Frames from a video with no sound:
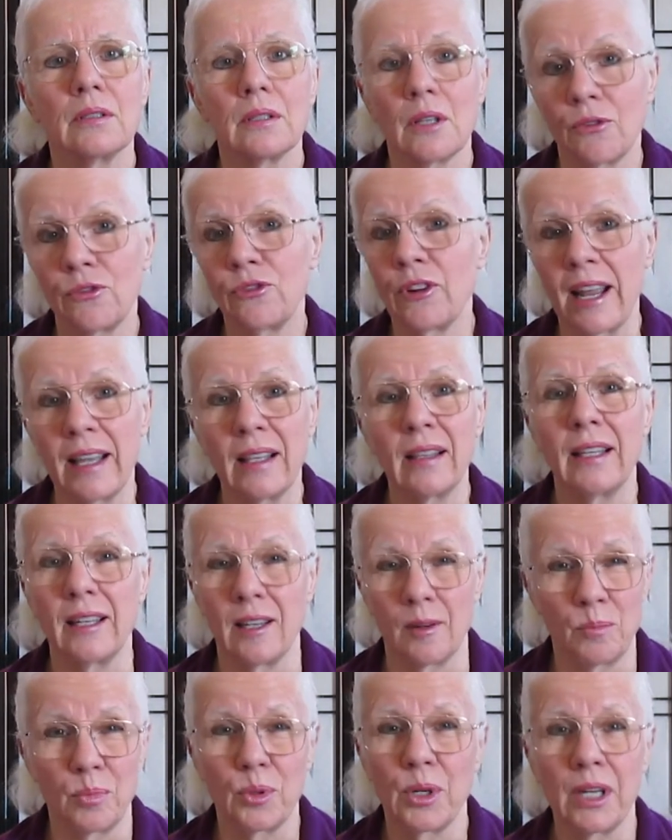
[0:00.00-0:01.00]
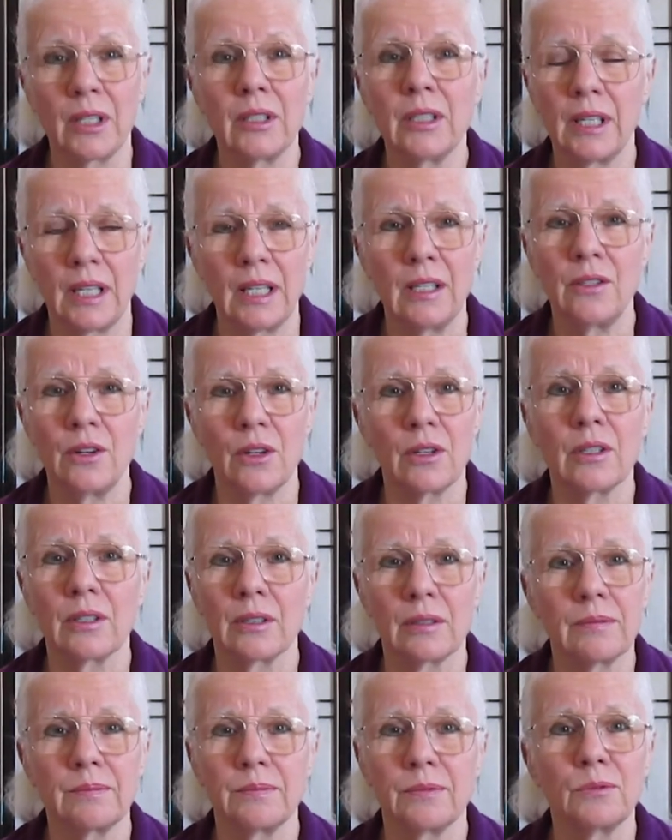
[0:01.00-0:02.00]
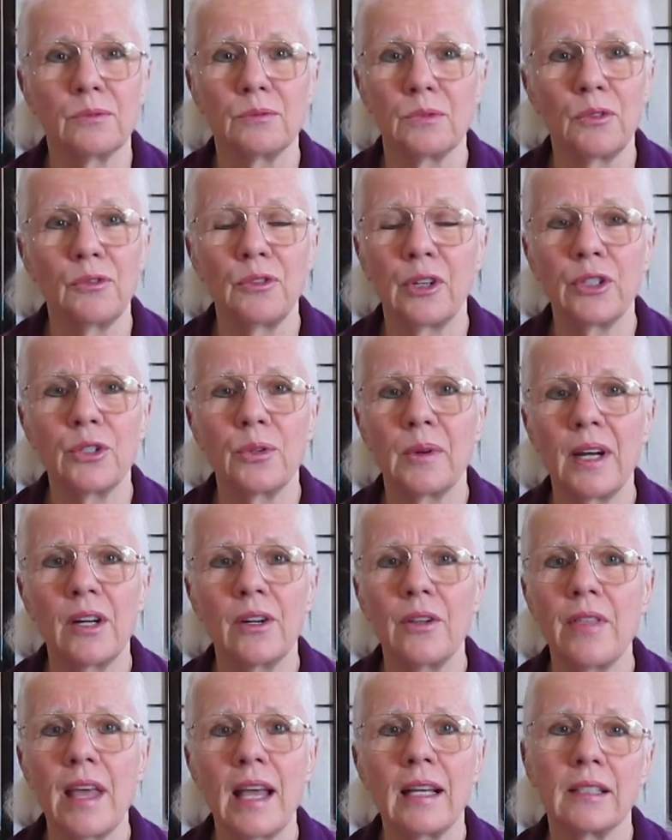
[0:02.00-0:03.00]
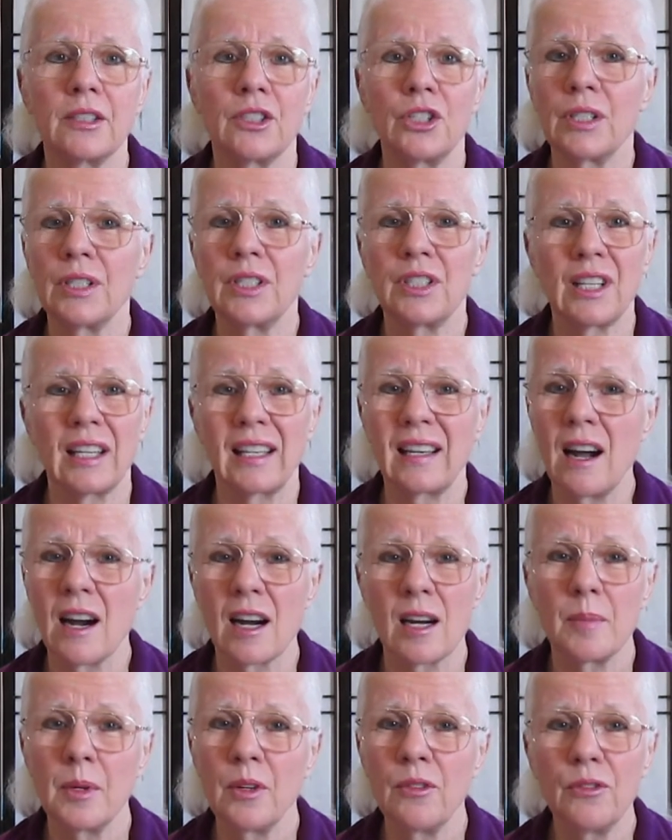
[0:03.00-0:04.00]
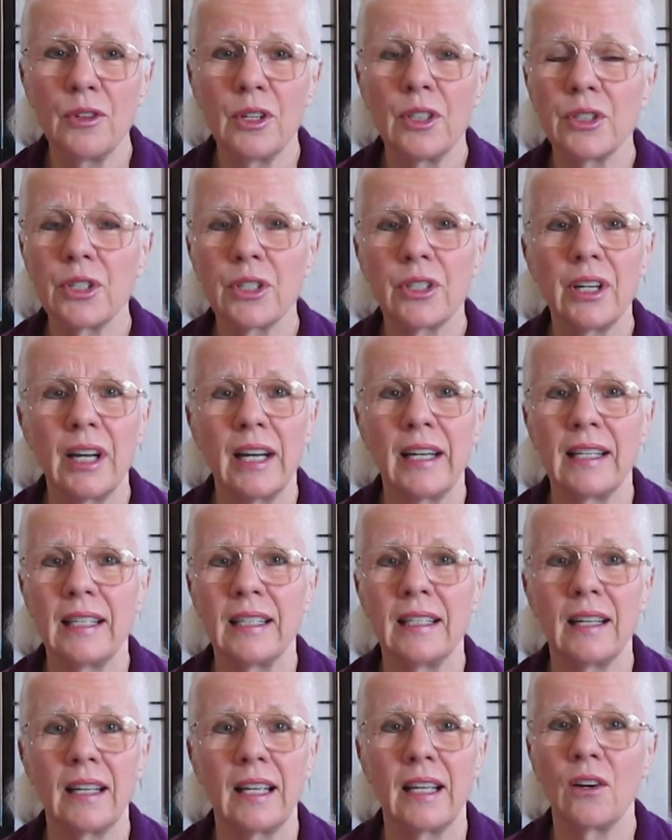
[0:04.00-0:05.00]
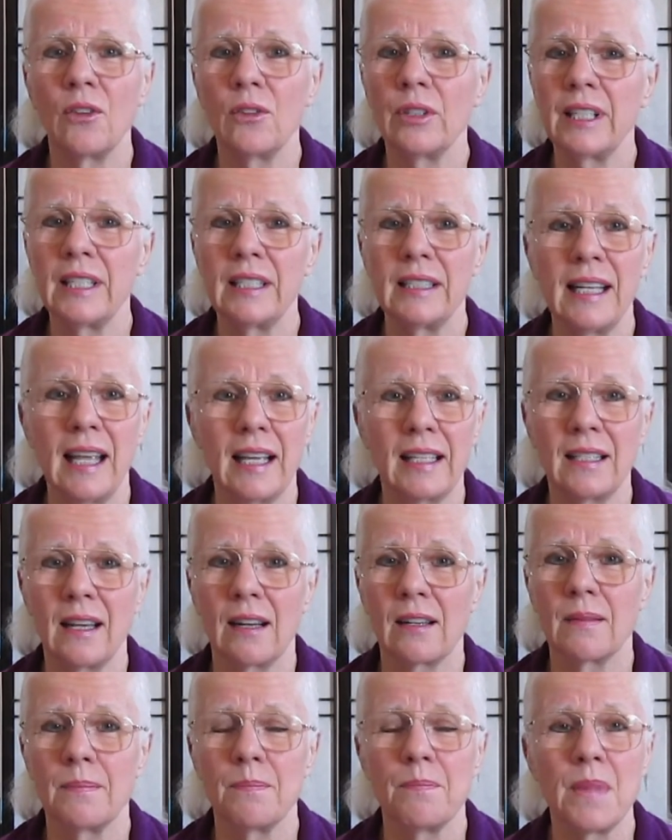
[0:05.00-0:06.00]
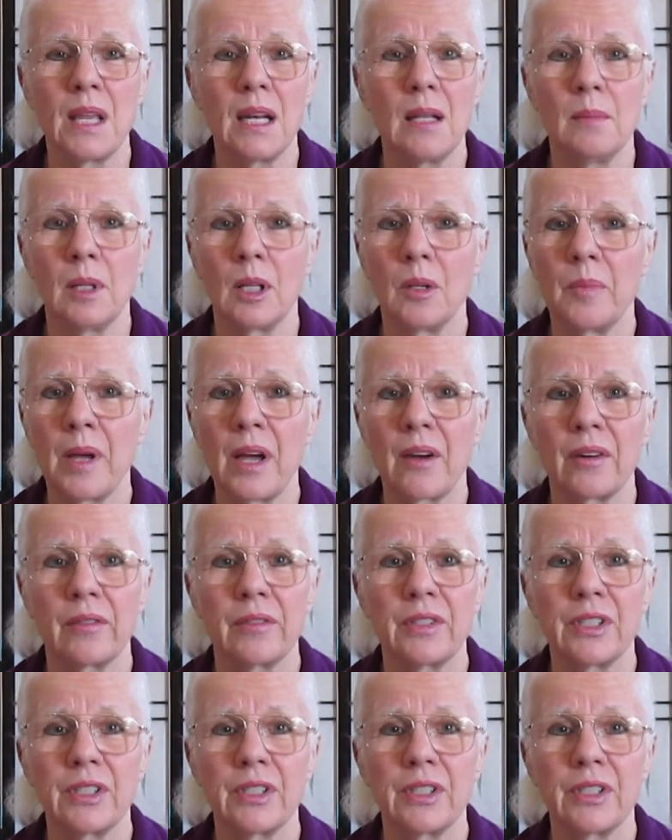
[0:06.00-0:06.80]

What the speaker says: frankly, a Brita in your refrigerator, that's just a carbon filter, and it only takes out a minimal amount of